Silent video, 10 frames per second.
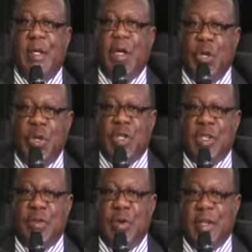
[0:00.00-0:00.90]
not
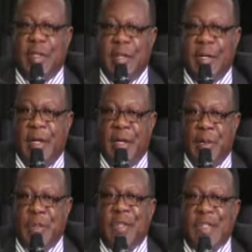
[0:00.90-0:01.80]
just for its
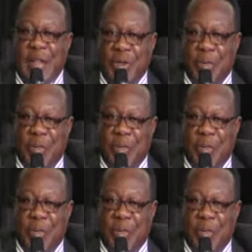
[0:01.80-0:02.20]
startup,